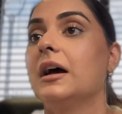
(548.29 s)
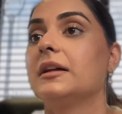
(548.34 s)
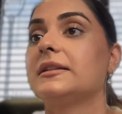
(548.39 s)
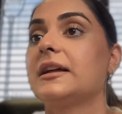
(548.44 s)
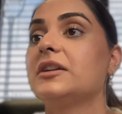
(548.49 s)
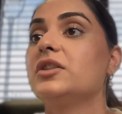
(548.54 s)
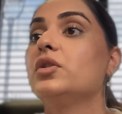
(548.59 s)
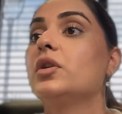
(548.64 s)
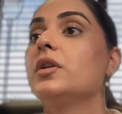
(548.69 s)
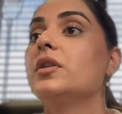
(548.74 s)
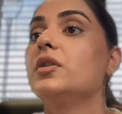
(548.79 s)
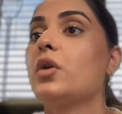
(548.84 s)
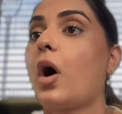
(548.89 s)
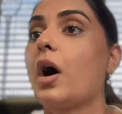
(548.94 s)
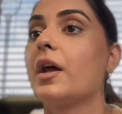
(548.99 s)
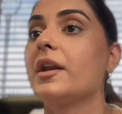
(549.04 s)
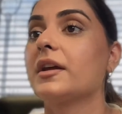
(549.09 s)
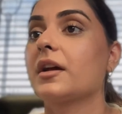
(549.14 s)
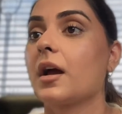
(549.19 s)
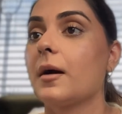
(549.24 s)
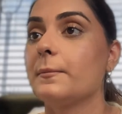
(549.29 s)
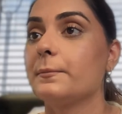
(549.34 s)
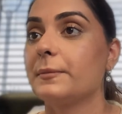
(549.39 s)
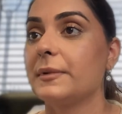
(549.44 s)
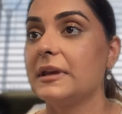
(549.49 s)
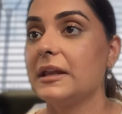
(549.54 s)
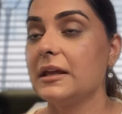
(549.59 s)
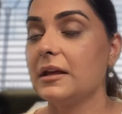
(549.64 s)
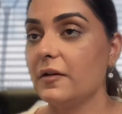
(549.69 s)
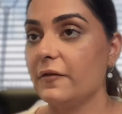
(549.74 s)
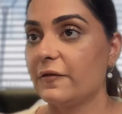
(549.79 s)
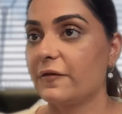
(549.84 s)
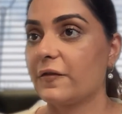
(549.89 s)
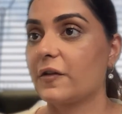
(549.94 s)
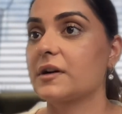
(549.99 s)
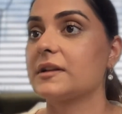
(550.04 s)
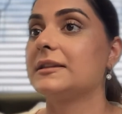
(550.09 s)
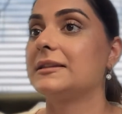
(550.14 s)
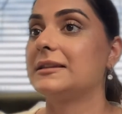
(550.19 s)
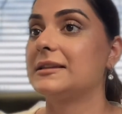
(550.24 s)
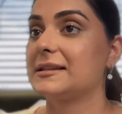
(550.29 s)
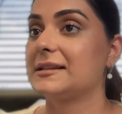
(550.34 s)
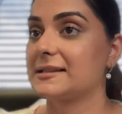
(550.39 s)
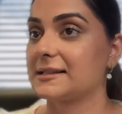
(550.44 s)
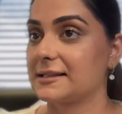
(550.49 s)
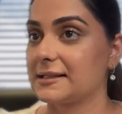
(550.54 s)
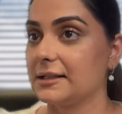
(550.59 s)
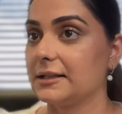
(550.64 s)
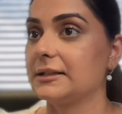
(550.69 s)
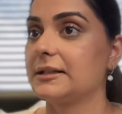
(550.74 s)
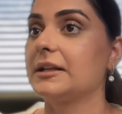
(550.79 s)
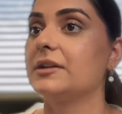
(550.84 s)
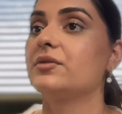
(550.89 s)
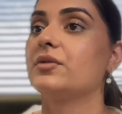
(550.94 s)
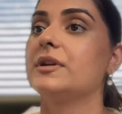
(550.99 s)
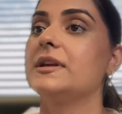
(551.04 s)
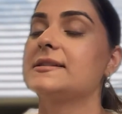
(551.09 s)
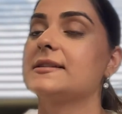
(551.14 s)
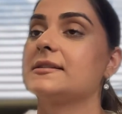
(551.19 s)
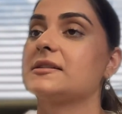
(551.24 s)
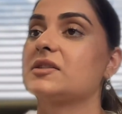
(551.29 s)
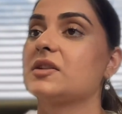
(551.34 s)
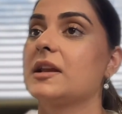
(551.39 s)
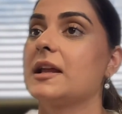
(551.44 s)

that you're non-accompanying for certain reasons.